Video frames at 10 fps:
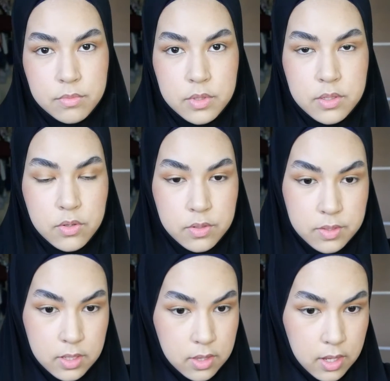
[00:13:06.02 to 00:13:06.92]
Sort of
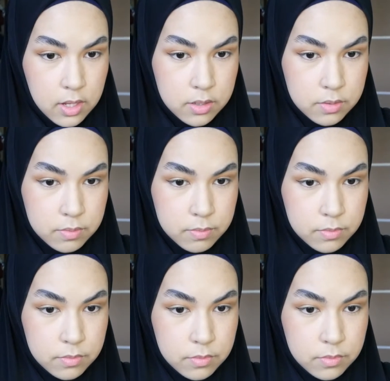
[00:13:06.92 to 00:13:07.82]
see that,
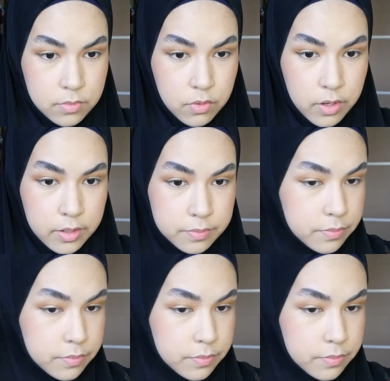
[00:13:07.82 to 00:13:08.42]
right?